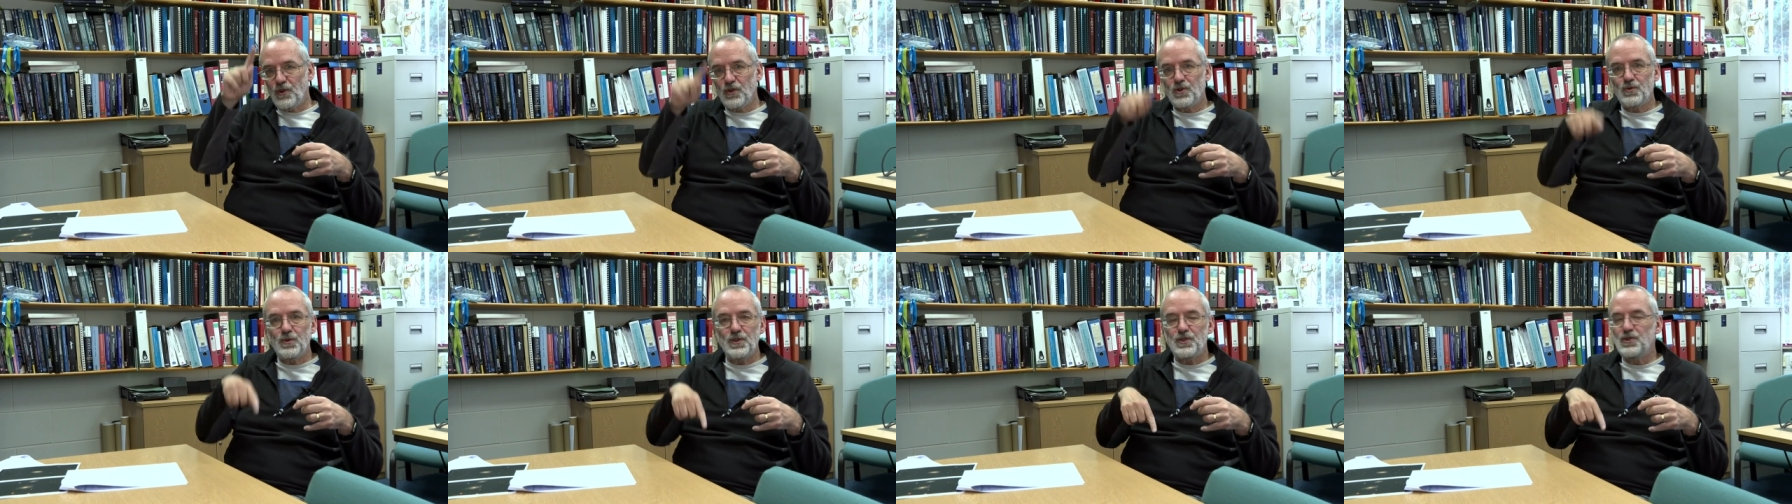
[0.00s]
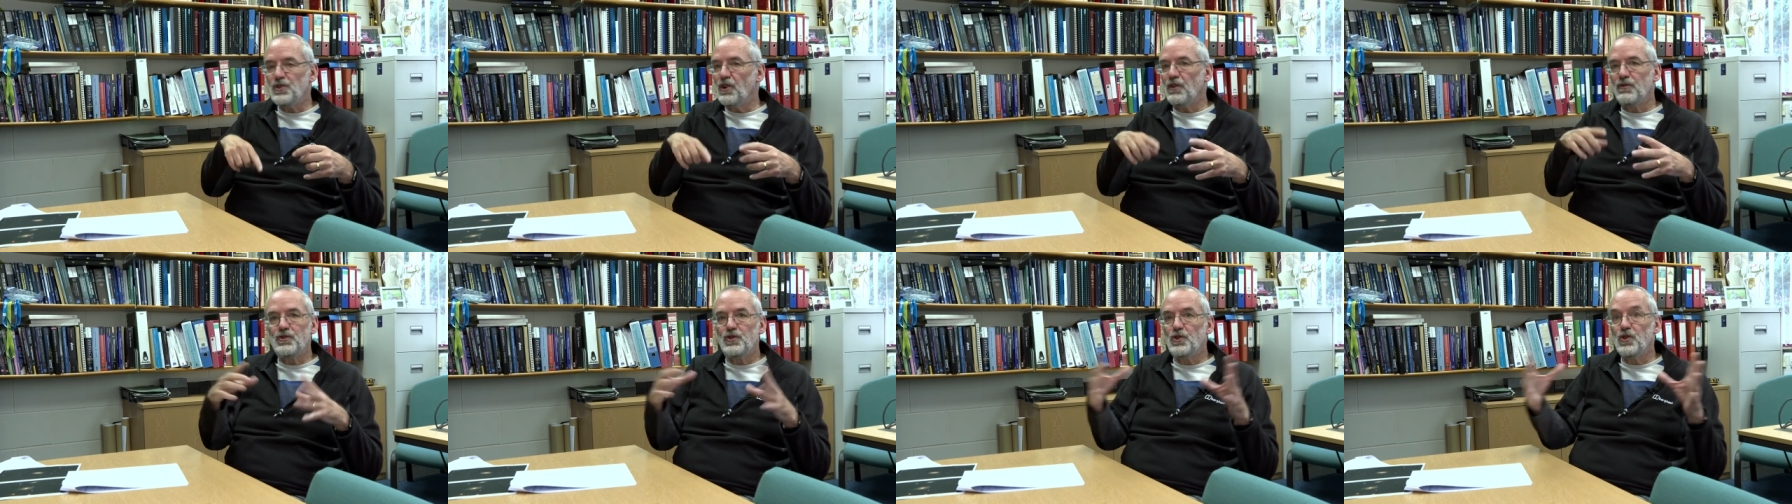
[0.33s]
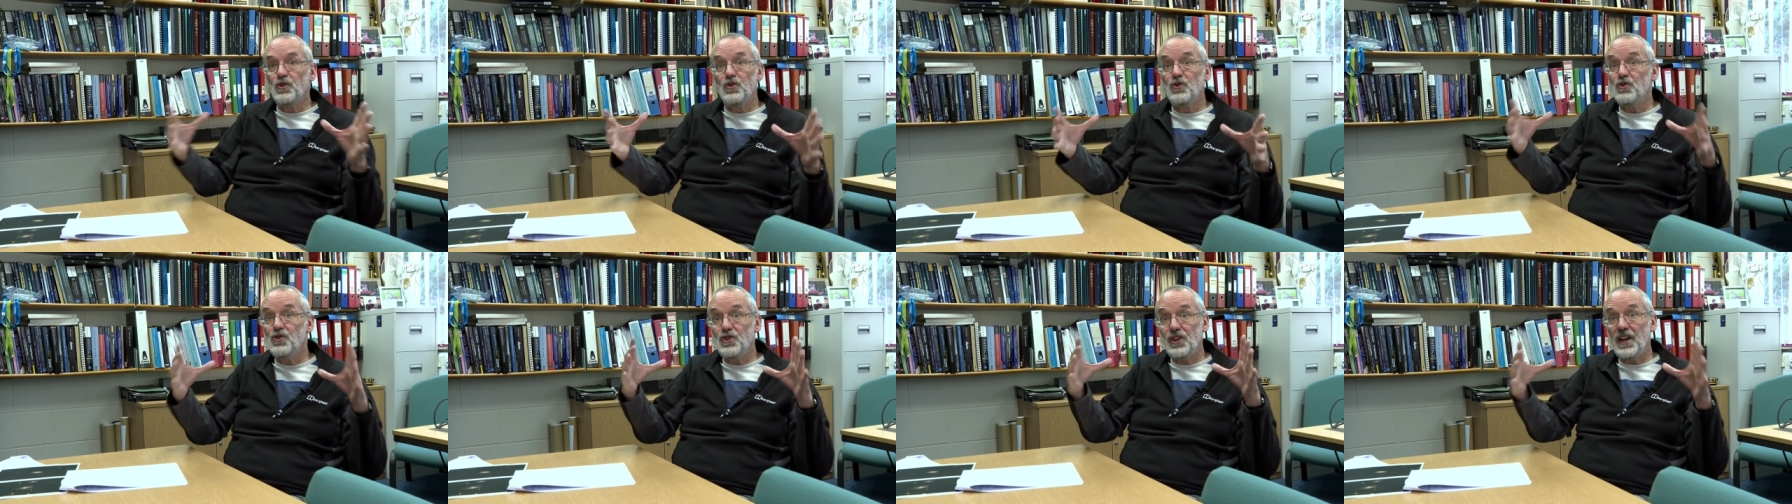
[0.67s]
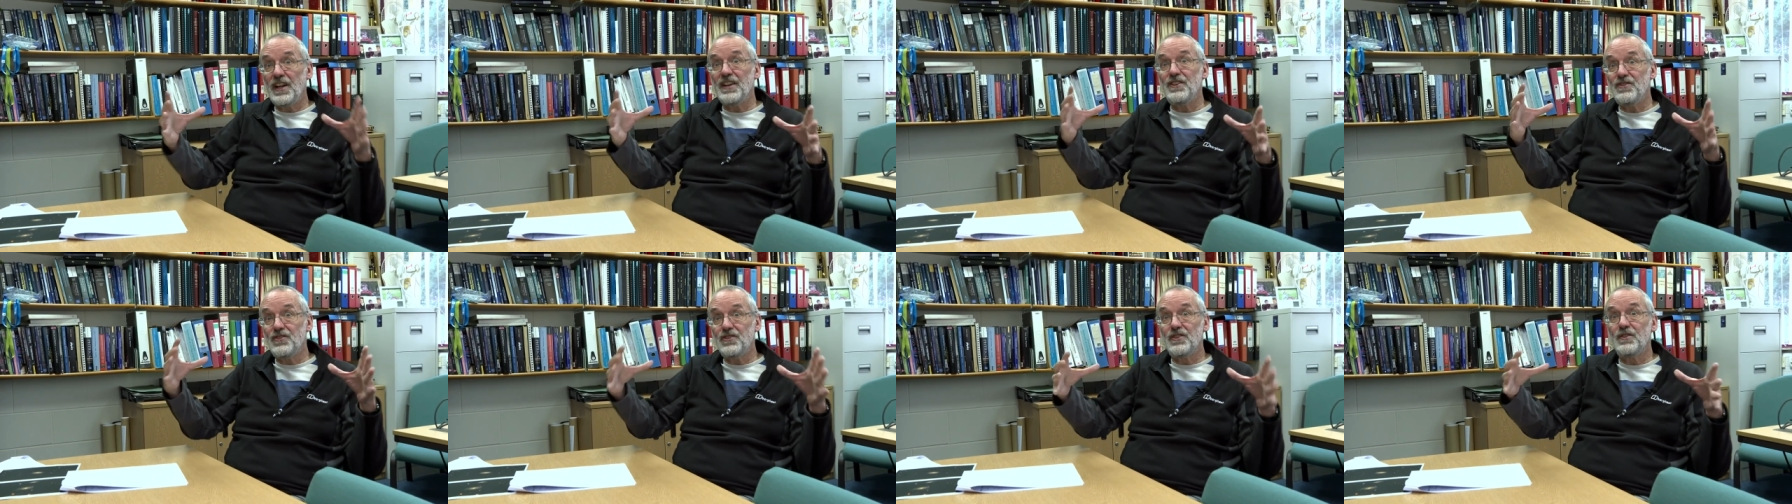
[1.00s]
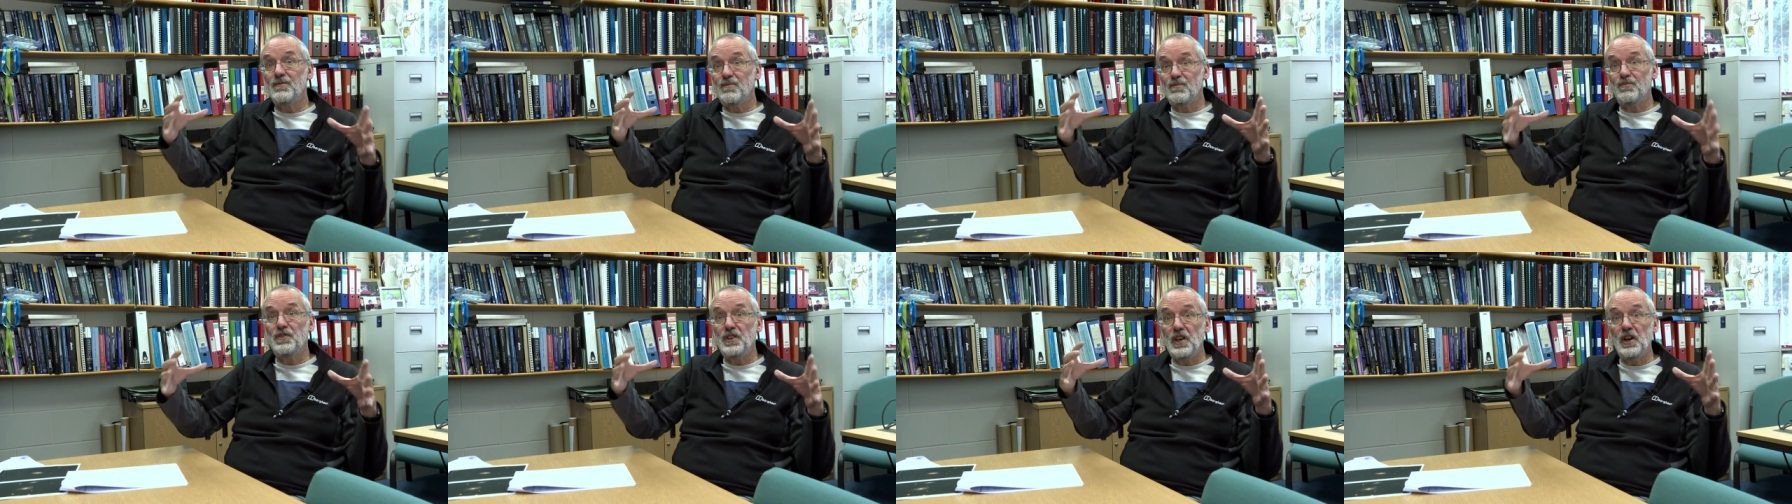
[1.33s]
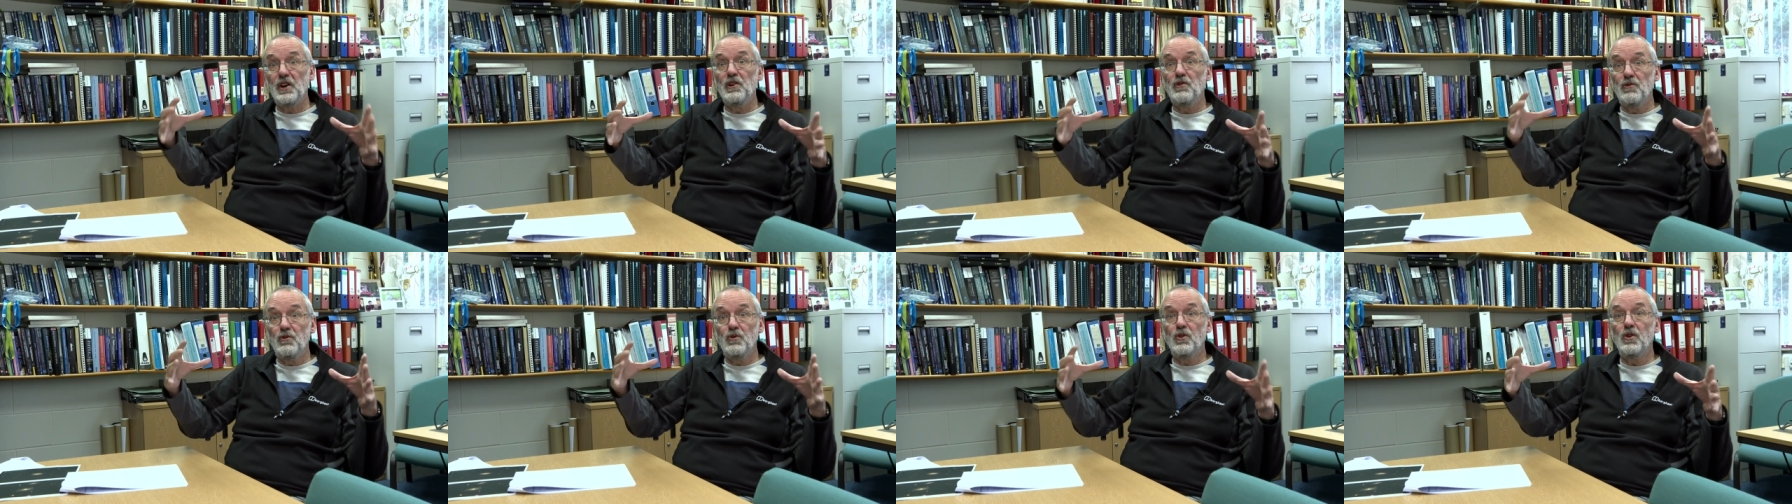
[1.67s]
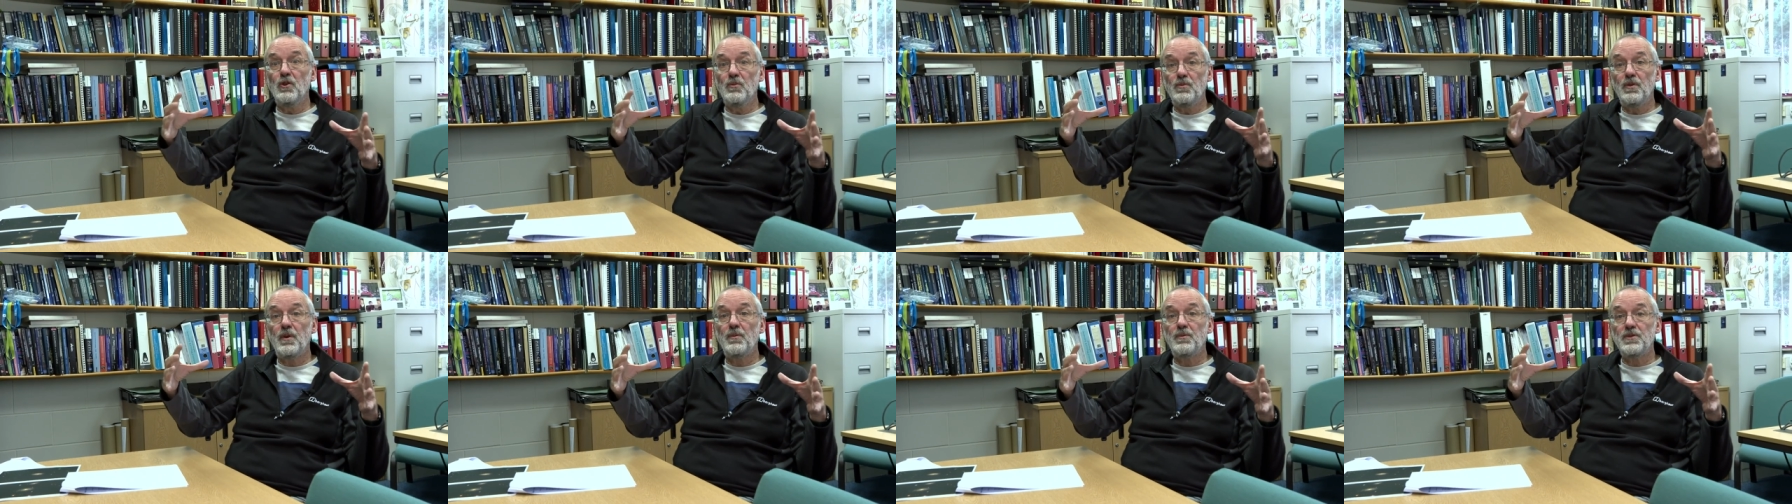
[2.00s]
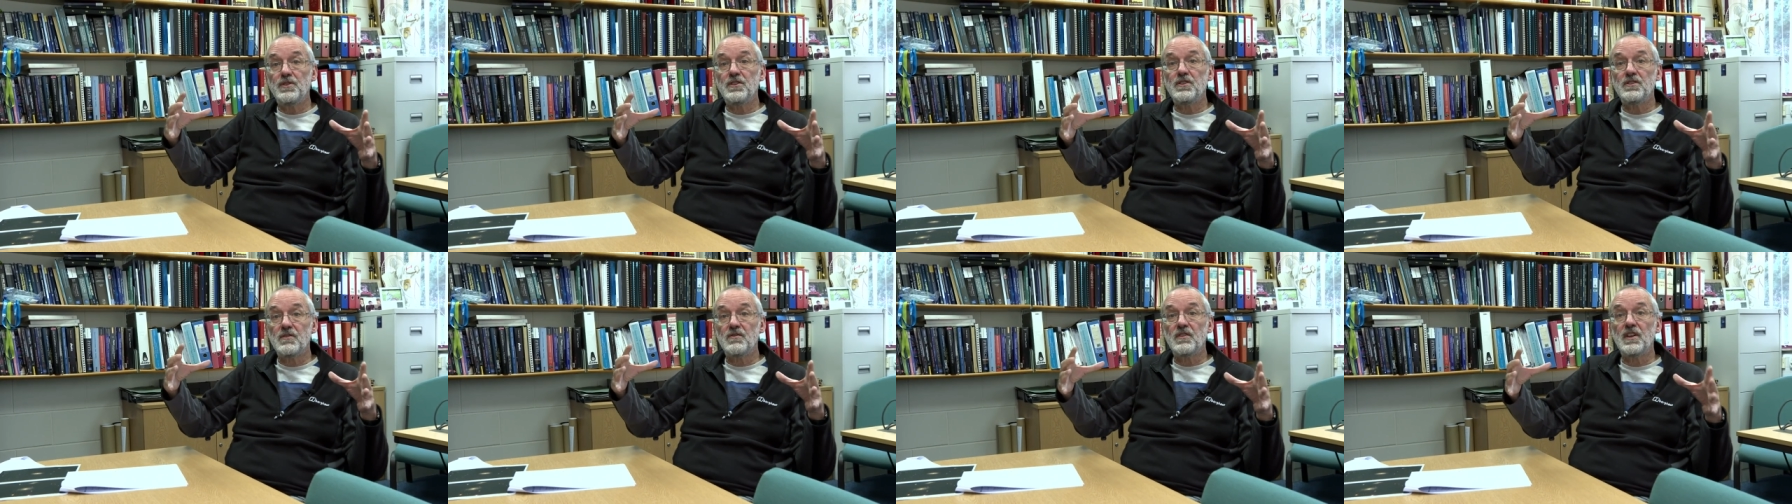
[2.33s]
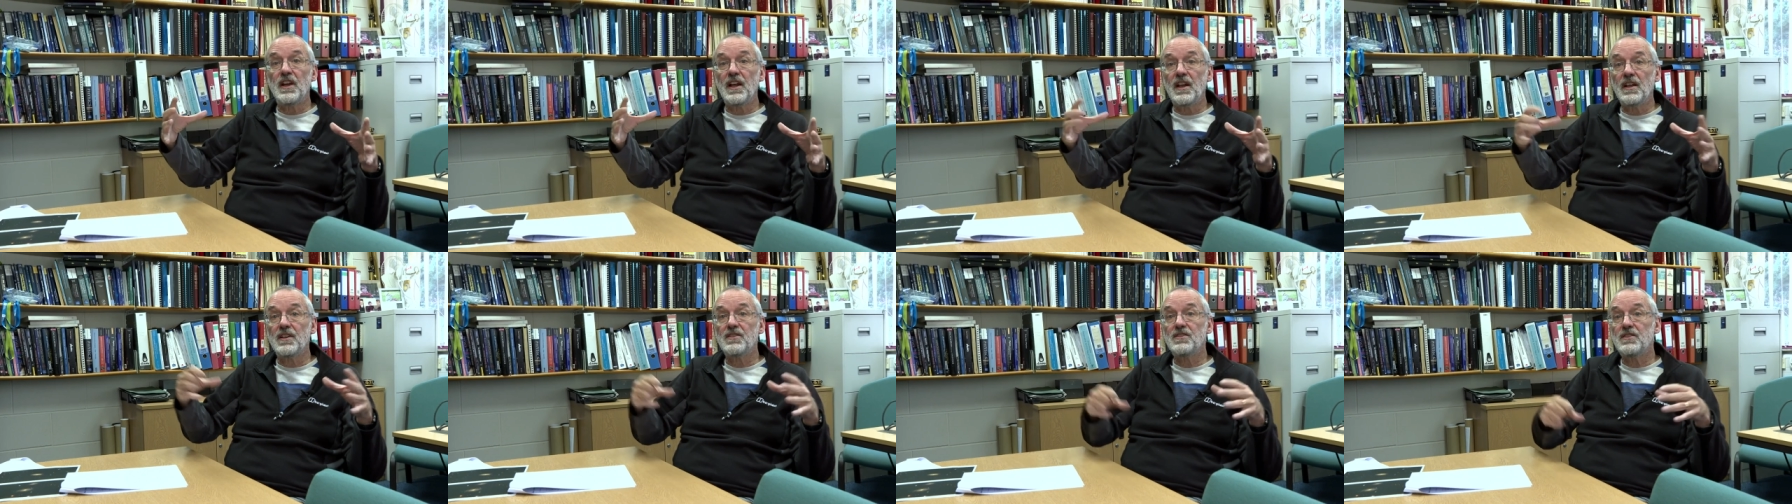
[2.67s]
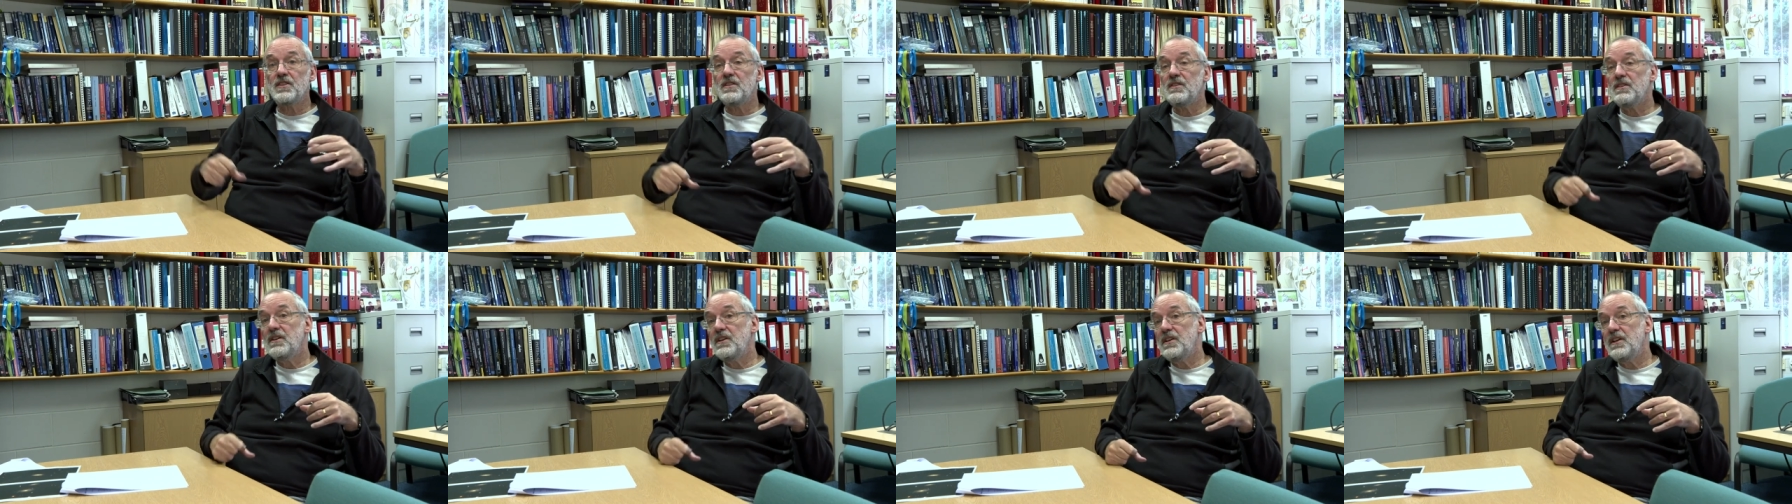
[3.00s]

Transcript: or switched off shouldn't change the, the overall properties of the galaxy.